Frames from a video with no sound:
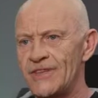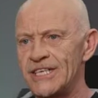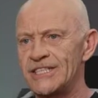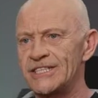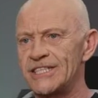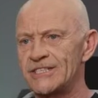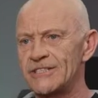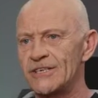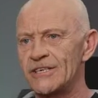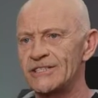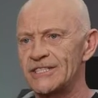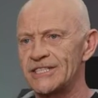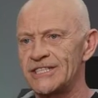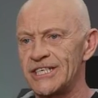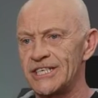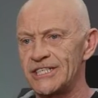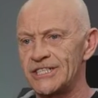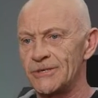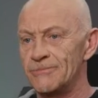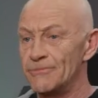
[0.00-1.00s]
this is not the
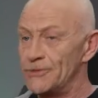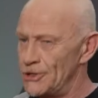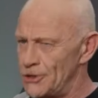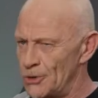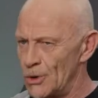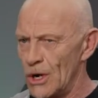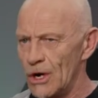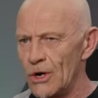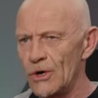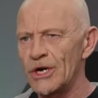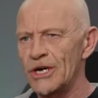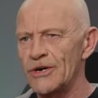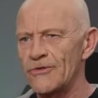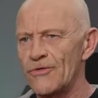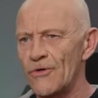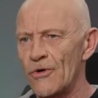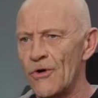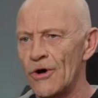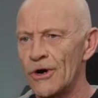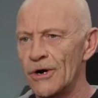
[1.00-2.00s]
system you are looking
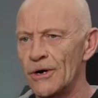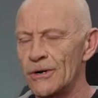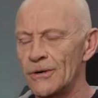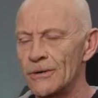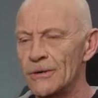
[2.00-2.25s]
for,